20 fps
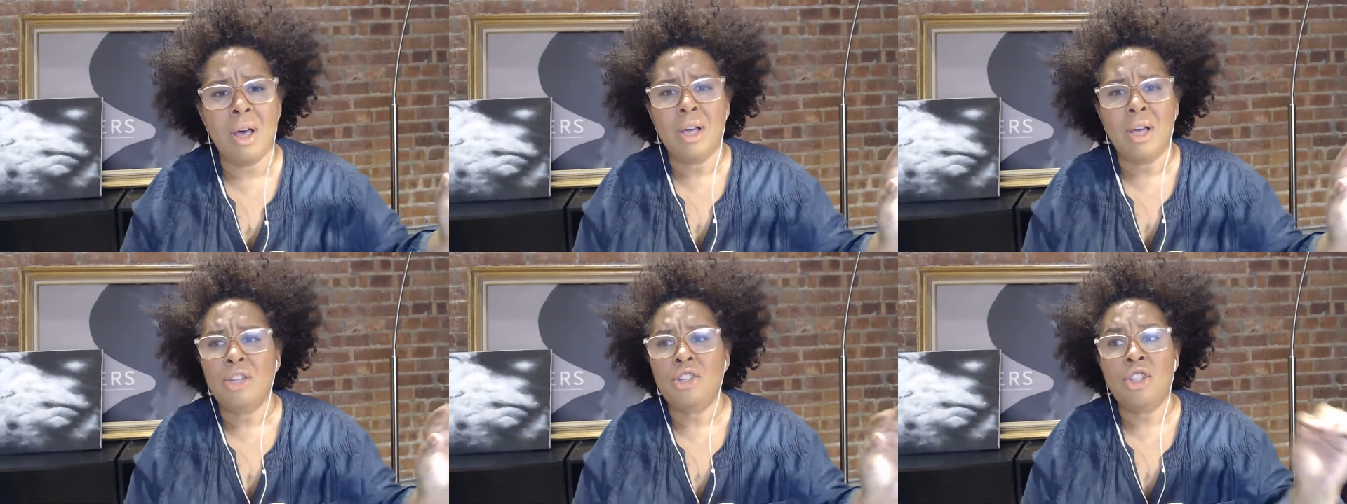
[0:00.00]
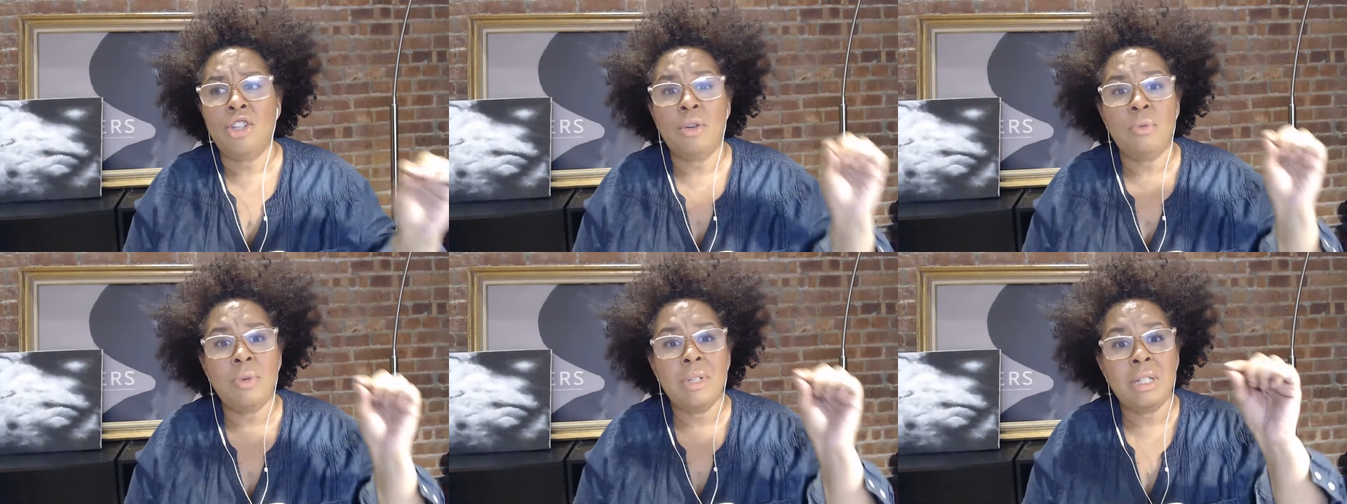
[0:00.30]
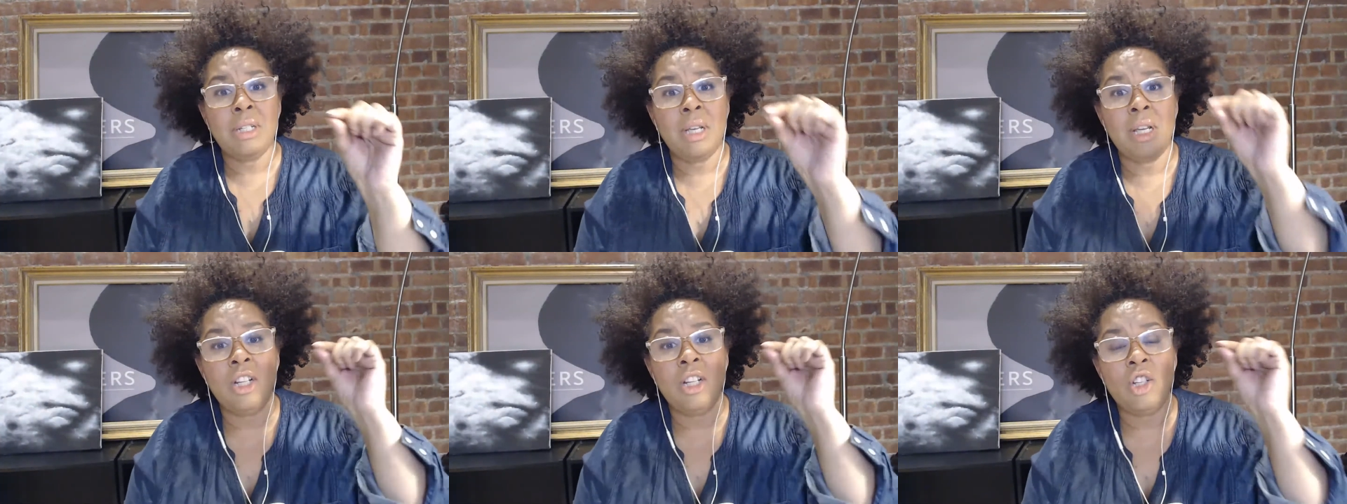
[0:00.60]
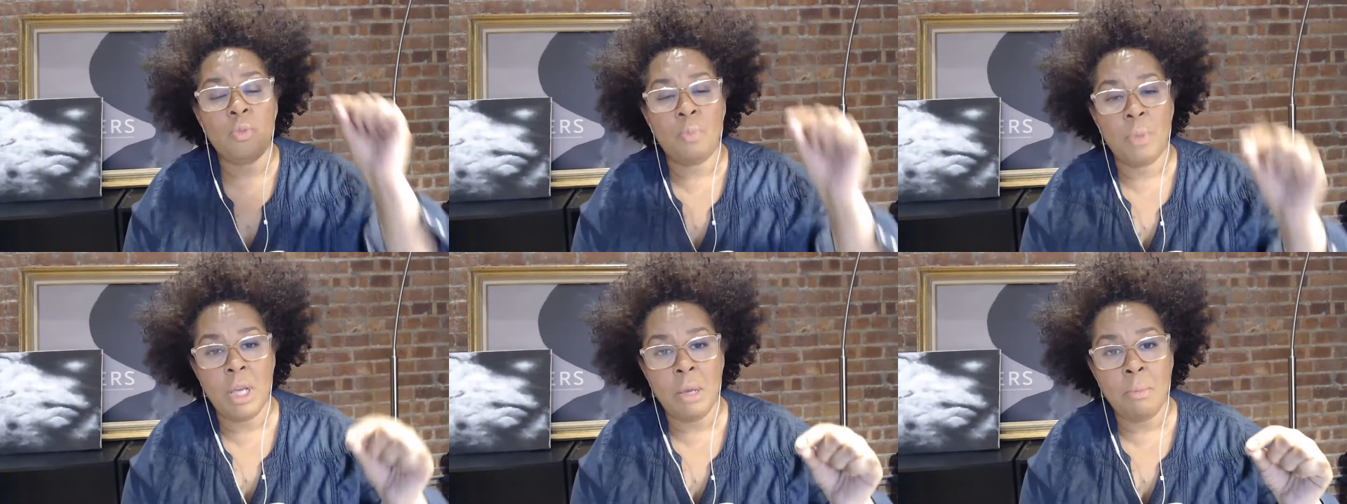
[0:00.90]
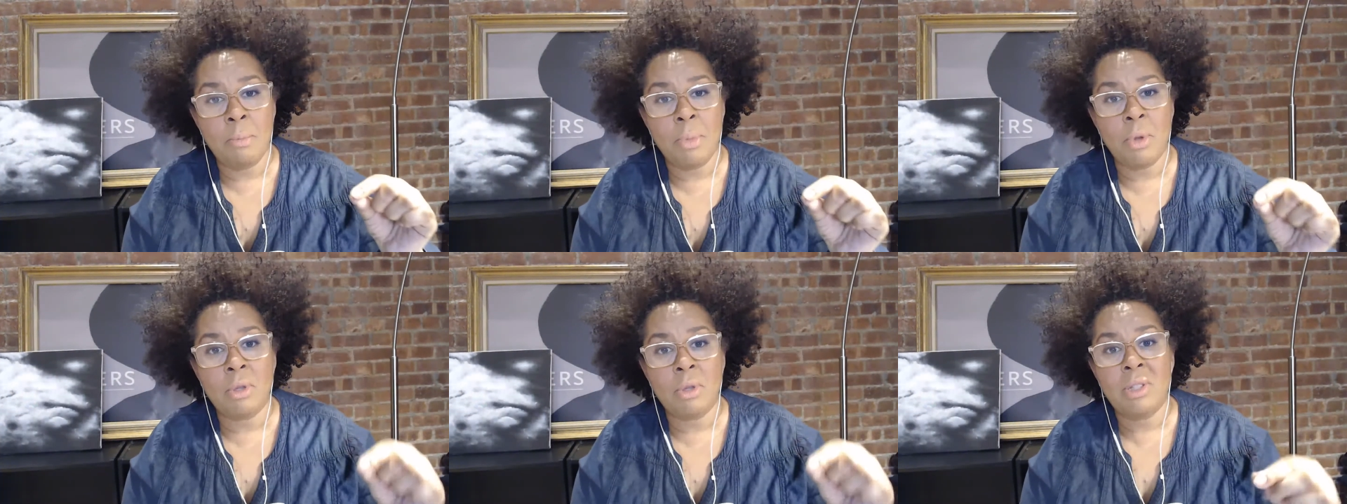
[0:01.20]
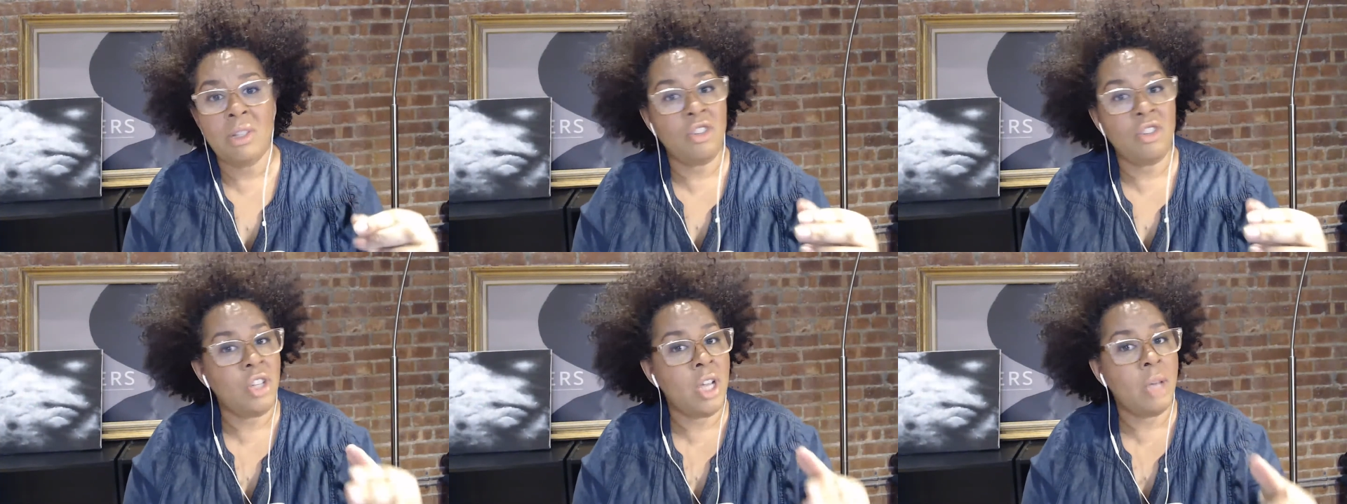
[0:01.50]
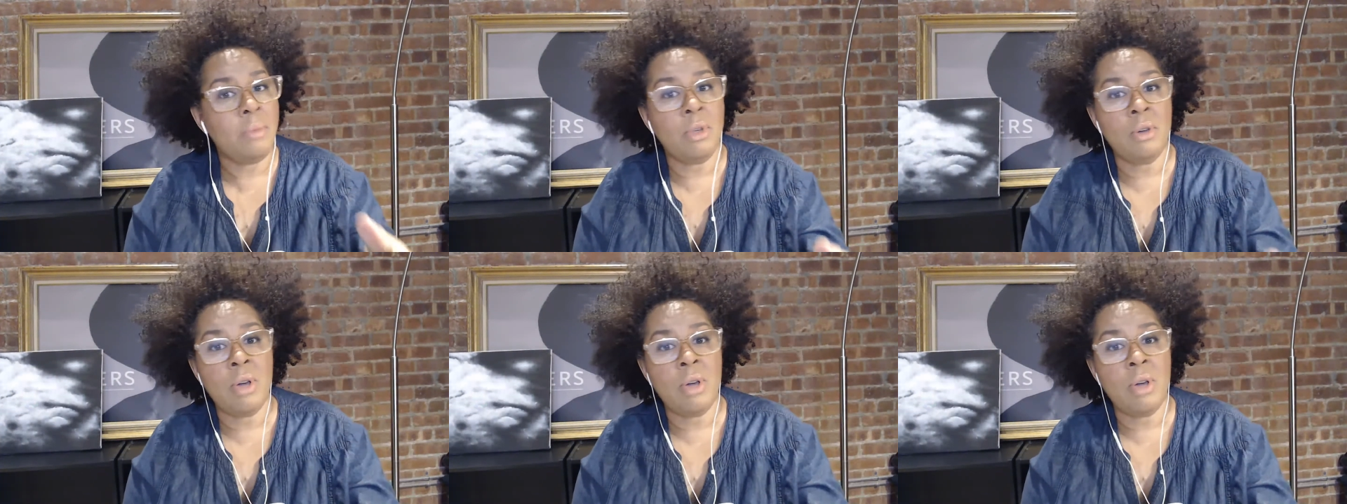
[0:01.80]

She would teach people. It's a shame you